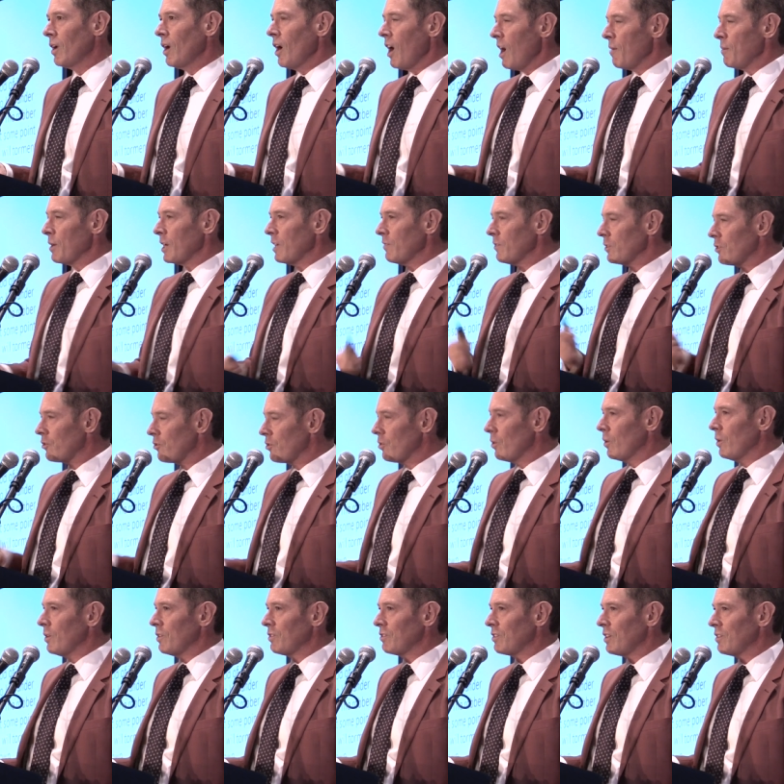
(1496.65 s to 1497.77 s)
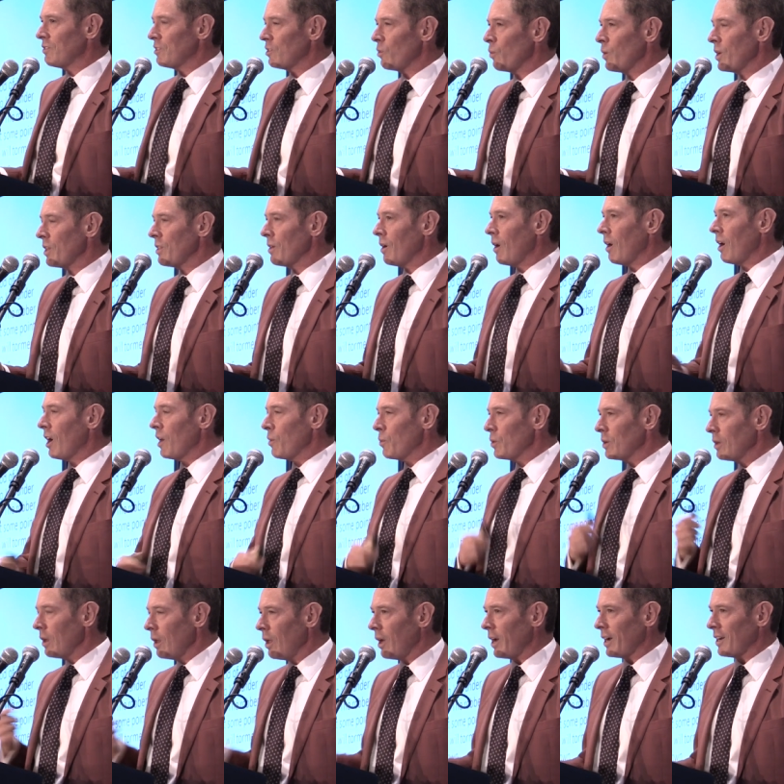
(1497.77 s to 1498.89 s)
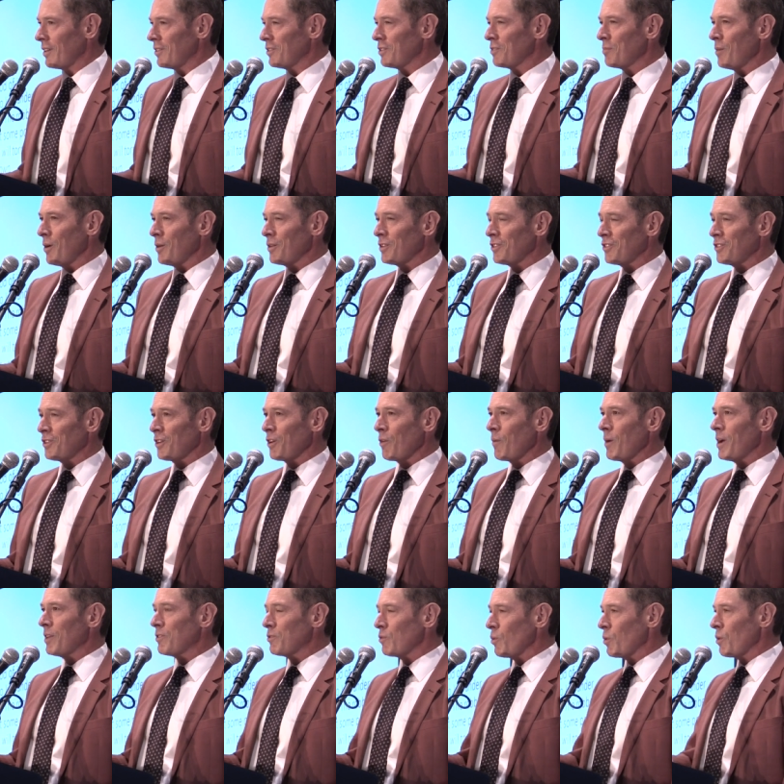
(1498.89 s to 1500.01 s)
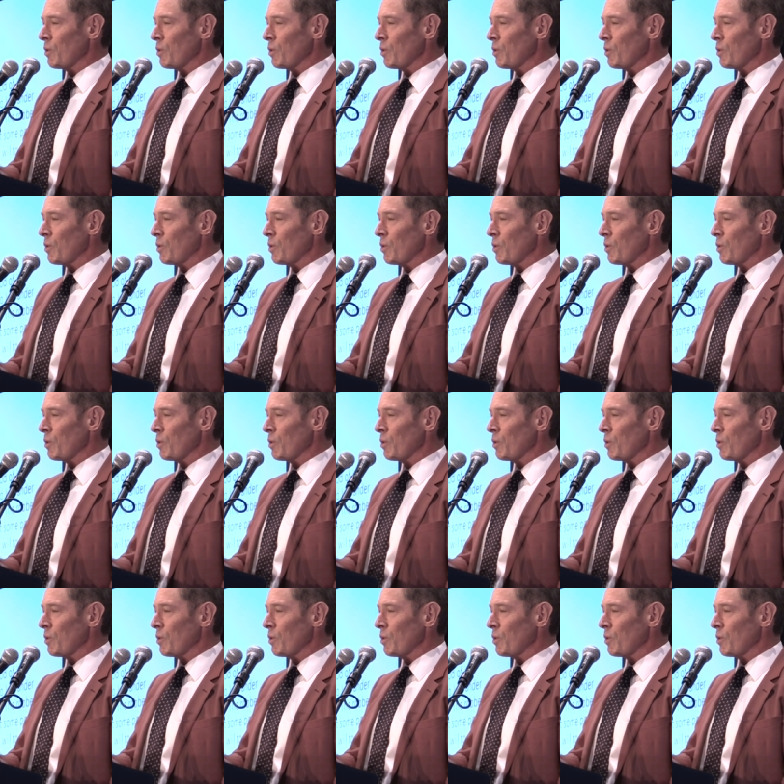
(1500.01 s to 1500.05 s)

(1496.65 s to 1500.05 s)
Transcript: I might have a choice as to whether I would like to smoke cigarettes or